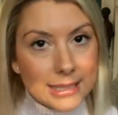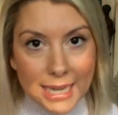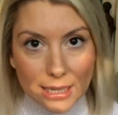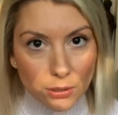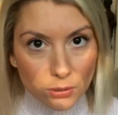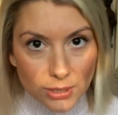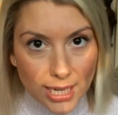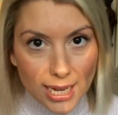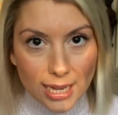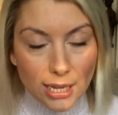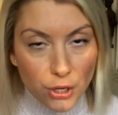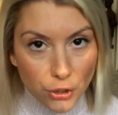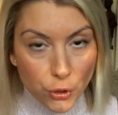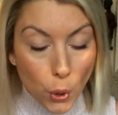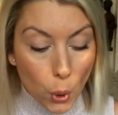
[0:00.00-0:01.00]
tangled
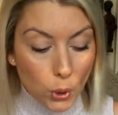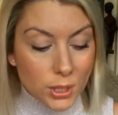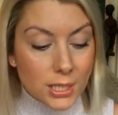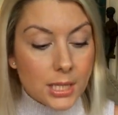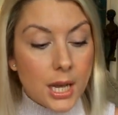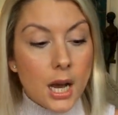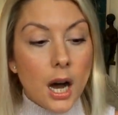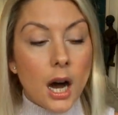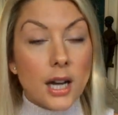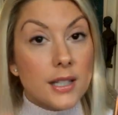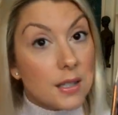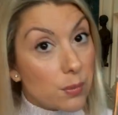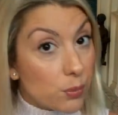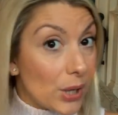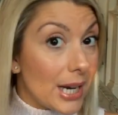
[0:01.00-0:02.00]
hair and knots. I
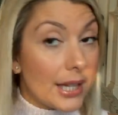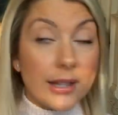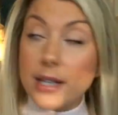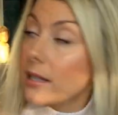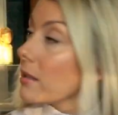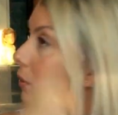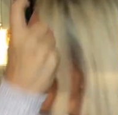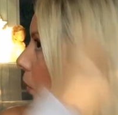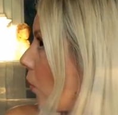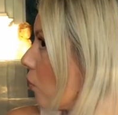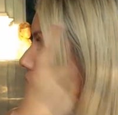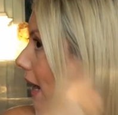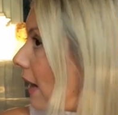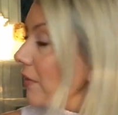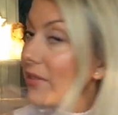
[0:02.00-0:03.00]
spray this
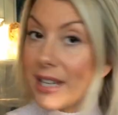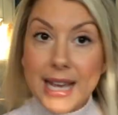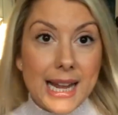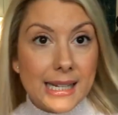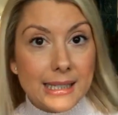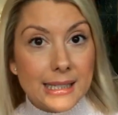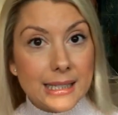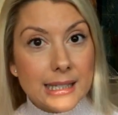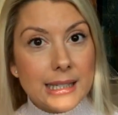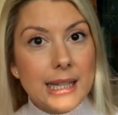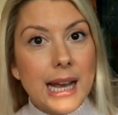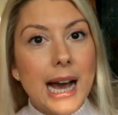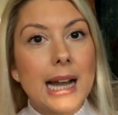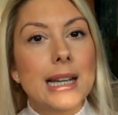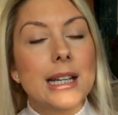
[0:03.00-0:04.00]
all round the ends,
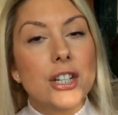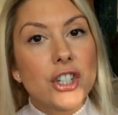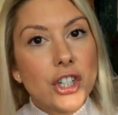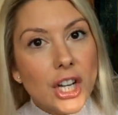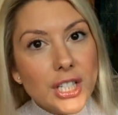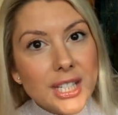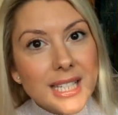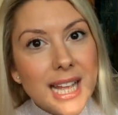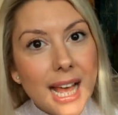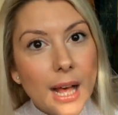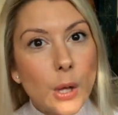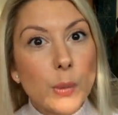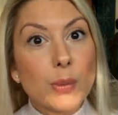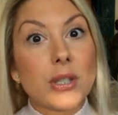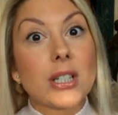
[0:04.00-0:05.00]
and it just
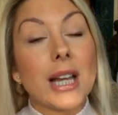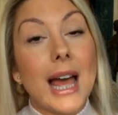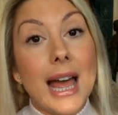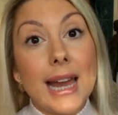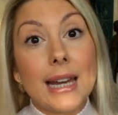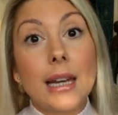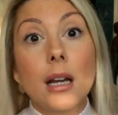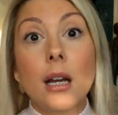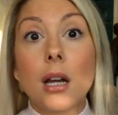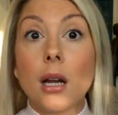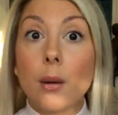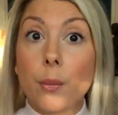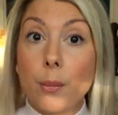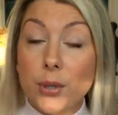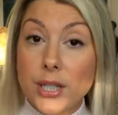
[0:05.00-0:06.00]
helps to A,
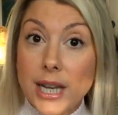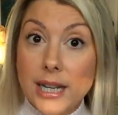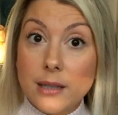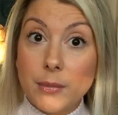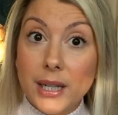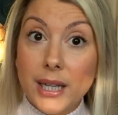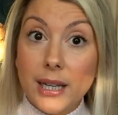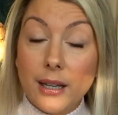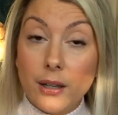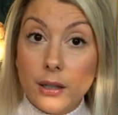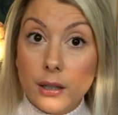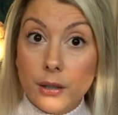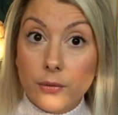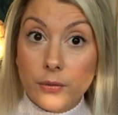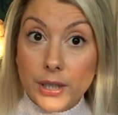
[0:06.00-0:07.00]
protect my
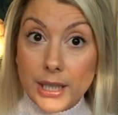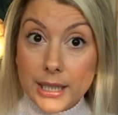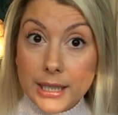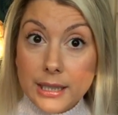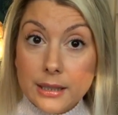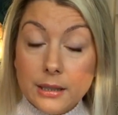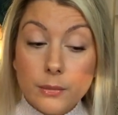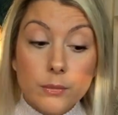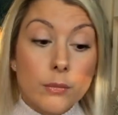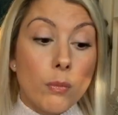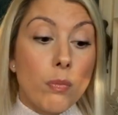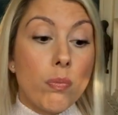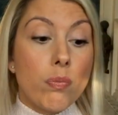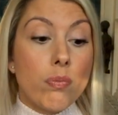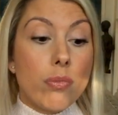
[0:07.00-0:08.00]
hair for heat
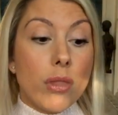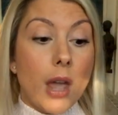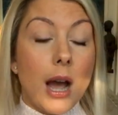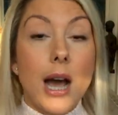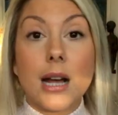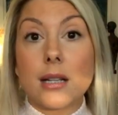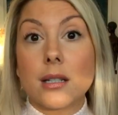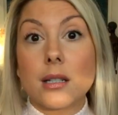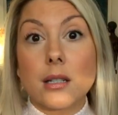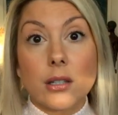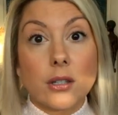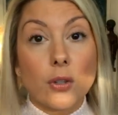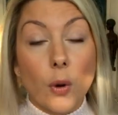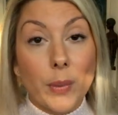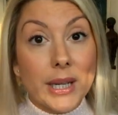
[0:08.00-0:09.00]
and
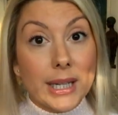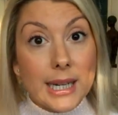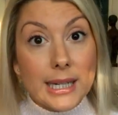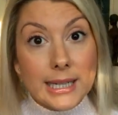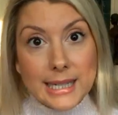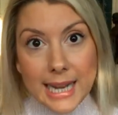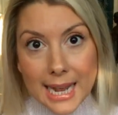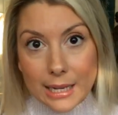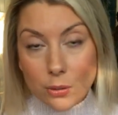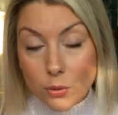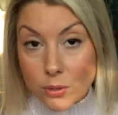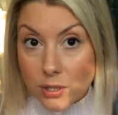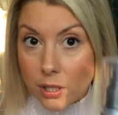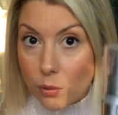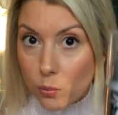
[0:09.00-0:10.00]
stop it getting
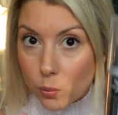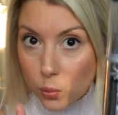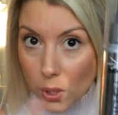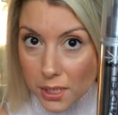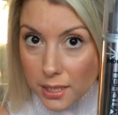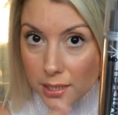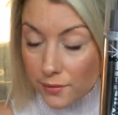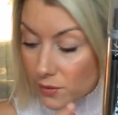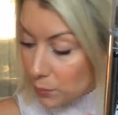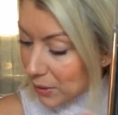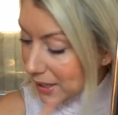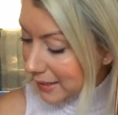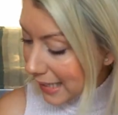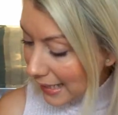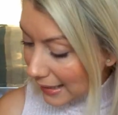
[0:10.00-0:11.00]
tangled. So once I've
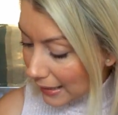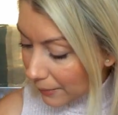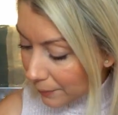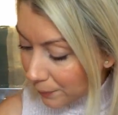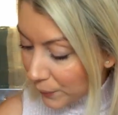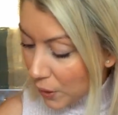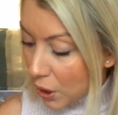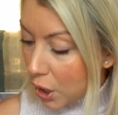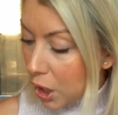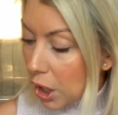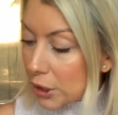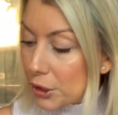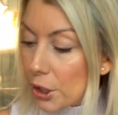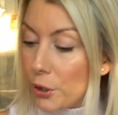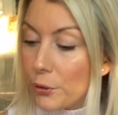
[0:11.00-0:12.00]
sprayed that in,
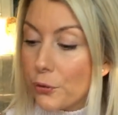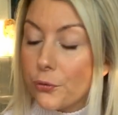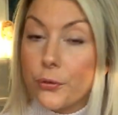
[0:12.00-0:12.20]
I go